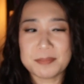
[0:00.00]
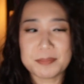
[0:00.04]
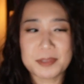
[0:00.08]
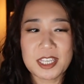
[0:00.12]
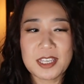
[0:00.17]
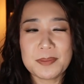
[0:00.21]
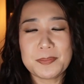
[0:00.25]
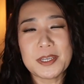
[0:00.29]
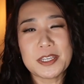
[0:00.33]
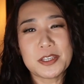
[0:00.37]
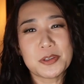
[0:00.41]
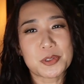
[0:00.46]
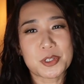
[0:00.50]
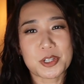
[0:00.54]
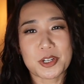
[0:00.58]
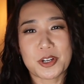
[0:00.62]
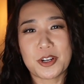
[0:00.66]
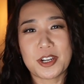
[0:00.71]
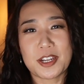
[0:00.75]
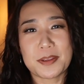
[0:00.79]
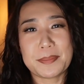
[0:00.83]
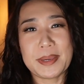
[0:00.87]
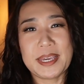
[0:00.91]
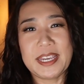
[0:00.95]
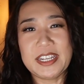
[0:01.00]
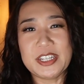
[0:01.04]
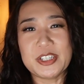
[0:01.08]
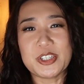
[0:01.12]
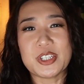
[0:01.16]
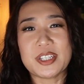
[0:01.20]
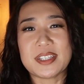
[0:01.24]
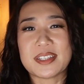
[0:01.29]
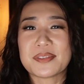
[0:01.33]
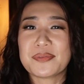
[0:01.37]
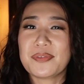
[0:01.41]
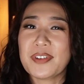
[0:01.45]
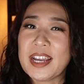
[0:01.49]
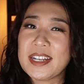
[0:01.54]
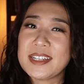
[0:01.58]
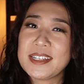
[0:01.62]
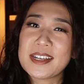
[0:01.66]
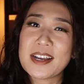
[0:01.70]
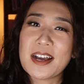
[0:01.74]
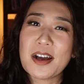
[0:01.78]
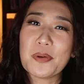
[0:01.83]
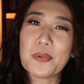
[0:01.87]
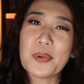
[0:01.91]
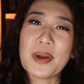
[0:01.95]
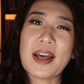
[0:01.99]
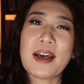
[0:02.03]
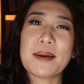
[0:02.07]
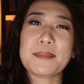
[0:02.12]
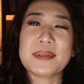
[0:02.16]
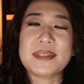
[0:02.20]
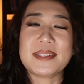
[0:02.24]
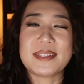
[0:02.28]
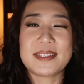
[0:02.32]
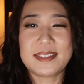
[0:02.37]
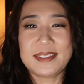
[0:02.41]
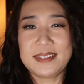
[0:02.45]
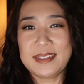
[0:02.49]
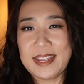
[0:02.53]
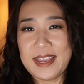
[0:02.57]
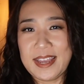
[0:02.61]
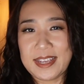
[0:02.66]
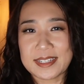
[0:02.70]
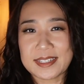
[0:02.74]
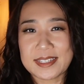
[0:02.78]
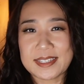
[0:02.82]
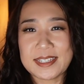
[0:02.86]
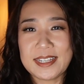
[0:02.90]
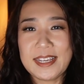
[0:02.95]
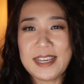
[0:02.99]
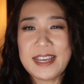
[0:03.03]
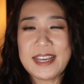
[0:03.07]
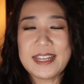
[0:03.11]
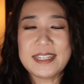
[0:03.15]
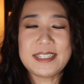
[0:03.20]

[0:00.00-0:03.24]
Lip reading: keeping you turning pages, finding out what happens next,